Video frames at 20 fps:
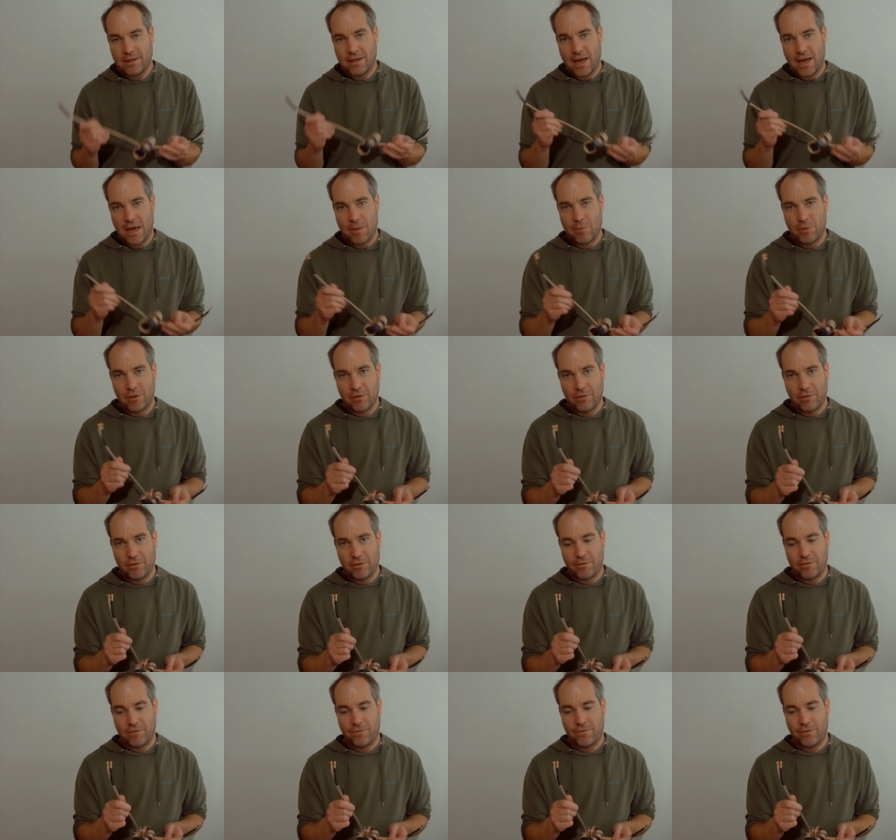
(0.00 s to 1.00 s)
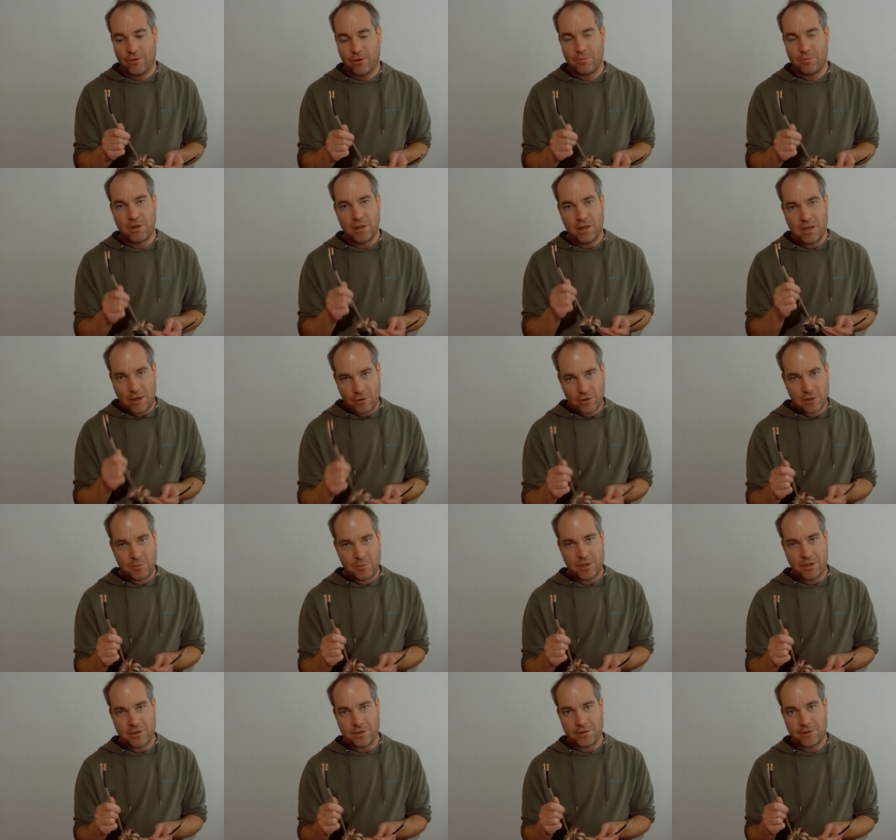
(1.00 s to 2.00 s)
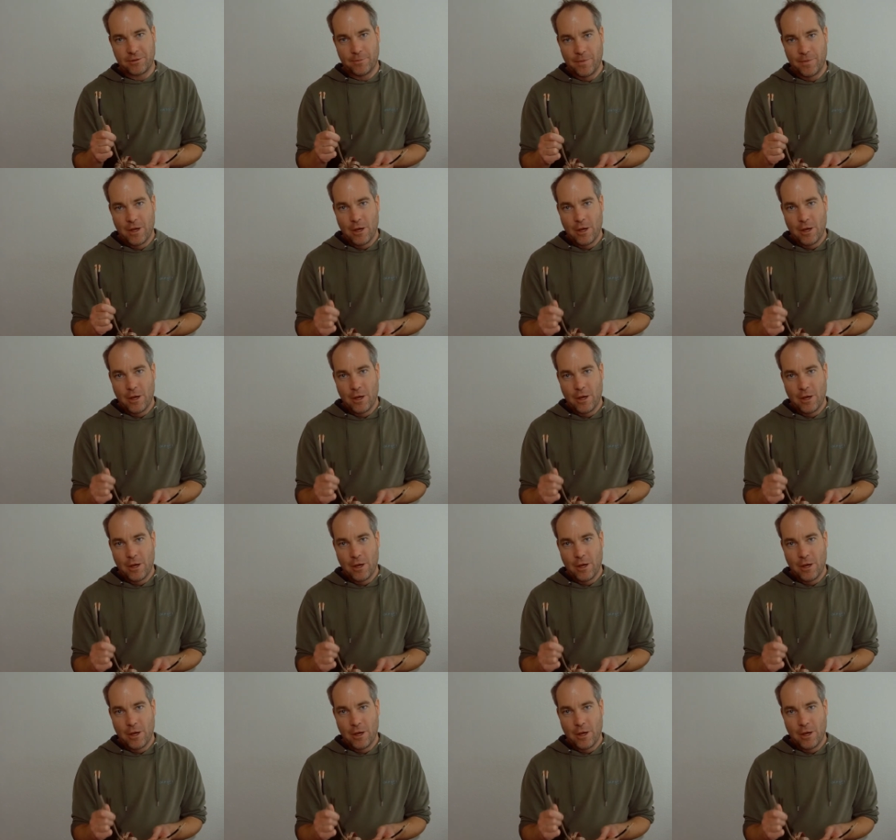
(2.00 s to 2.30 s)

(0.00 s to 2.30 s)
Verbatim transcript: cable from loudspeakers.